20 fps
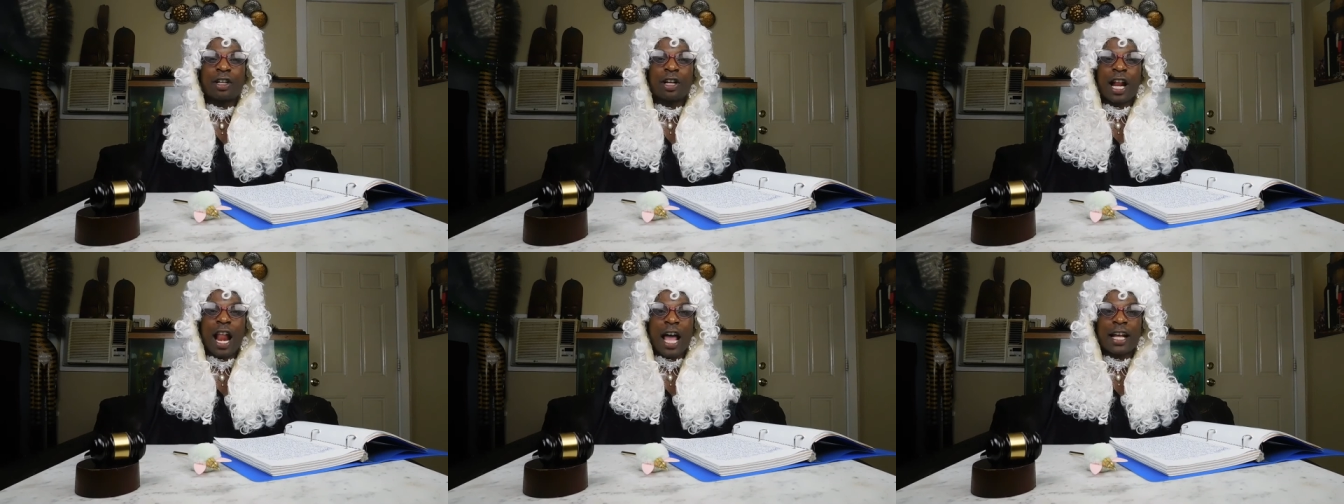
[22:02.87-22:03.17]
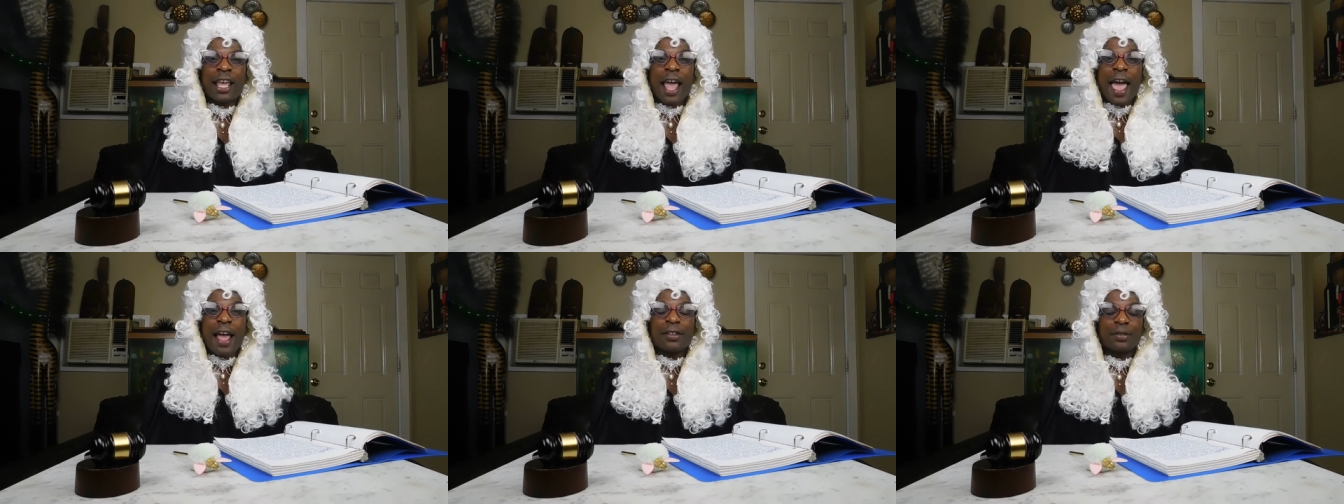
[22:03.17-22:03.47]
to the
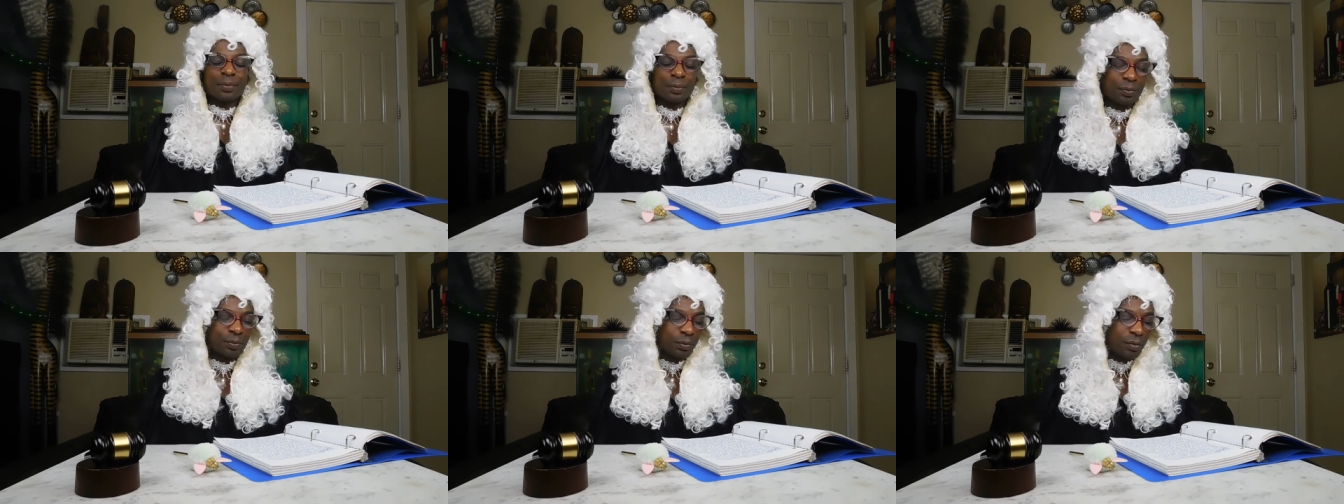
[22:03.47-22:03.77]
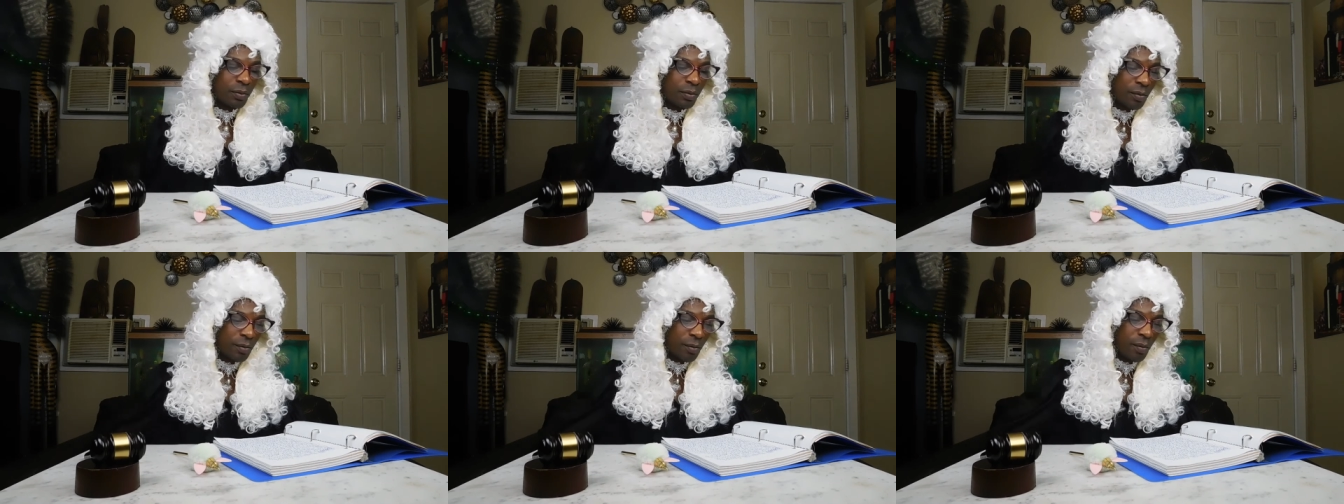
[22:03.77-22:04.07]
docket,
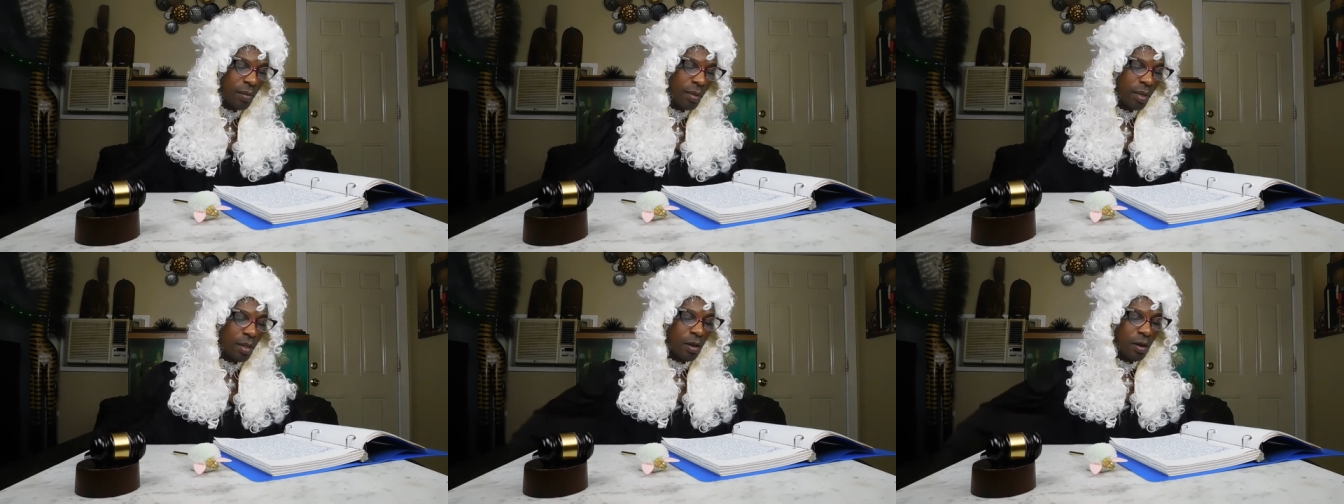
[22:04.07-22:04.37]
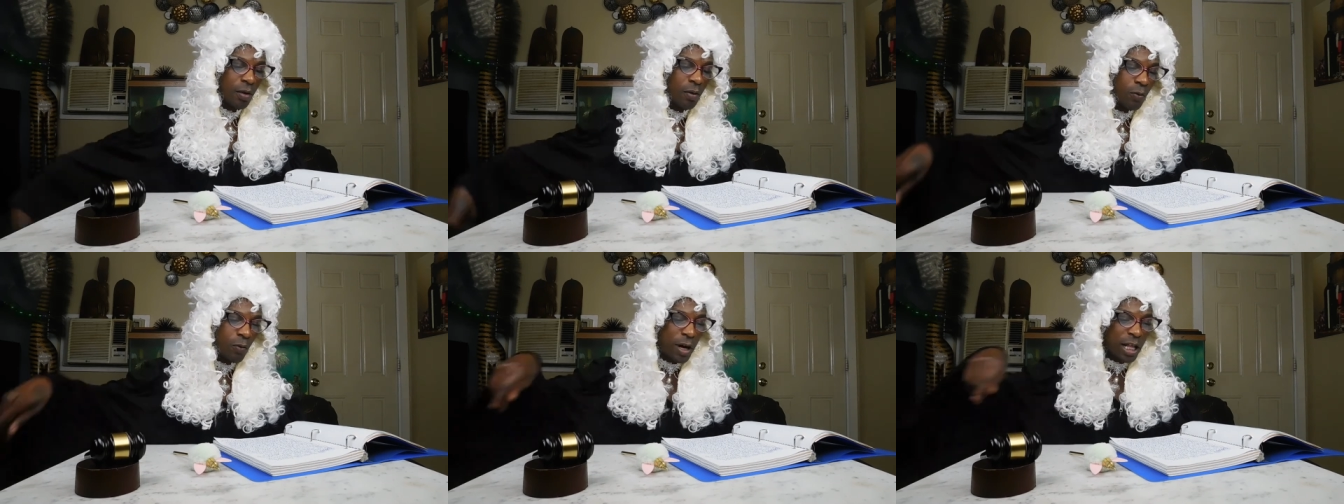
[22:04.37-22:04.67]

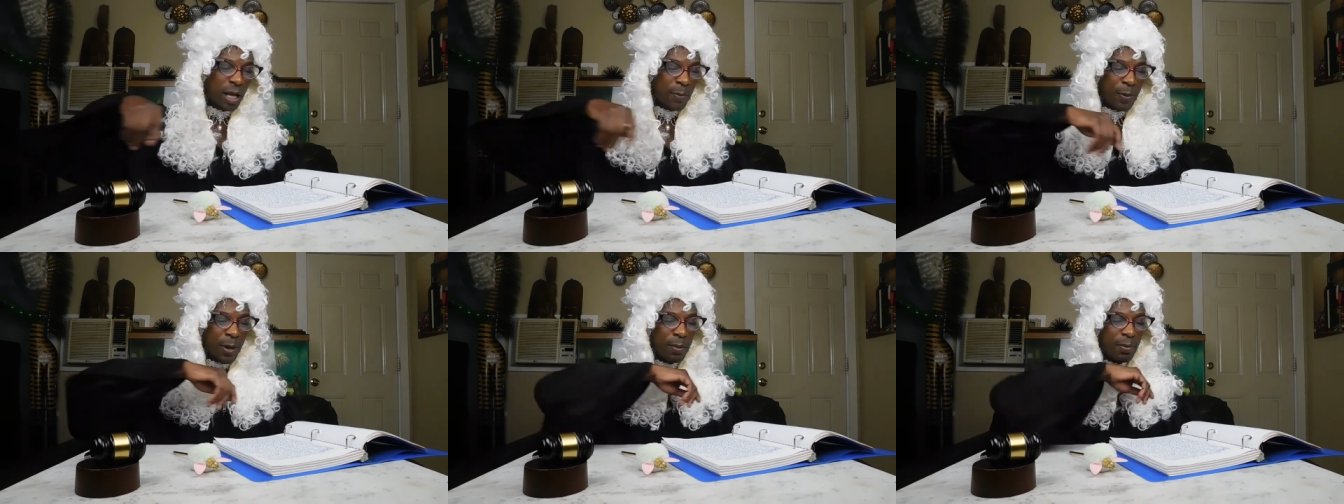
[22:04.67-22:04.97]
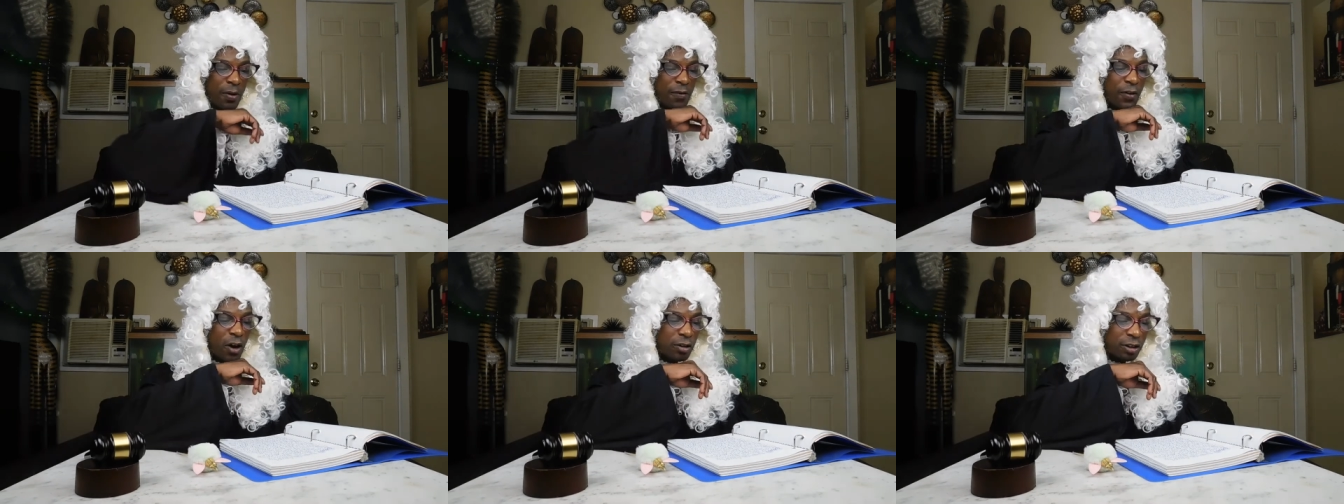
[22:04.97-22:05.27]
we the
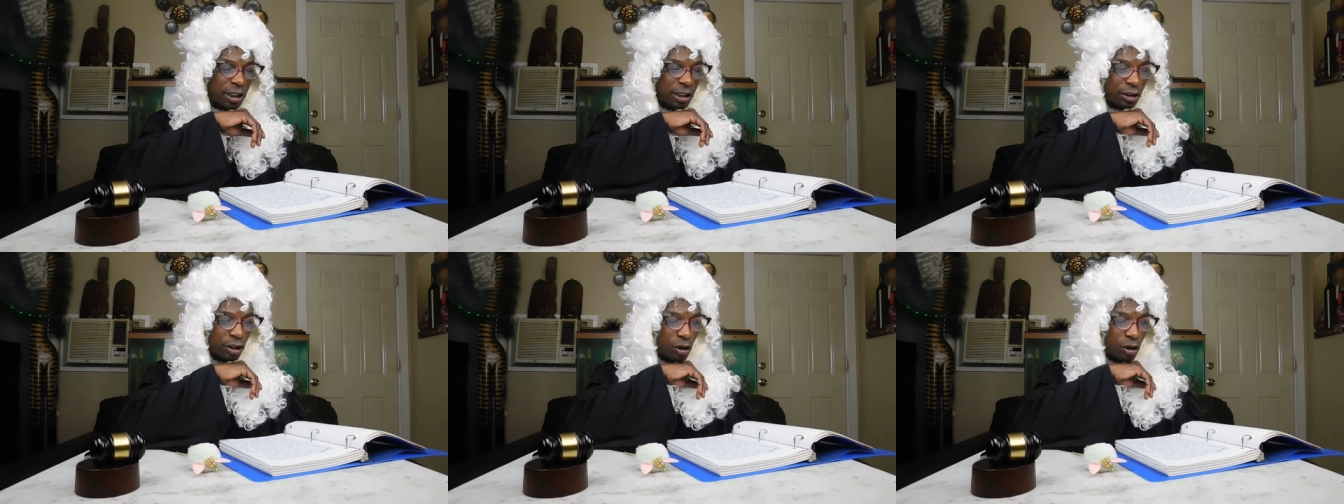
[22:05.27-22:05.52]
people versus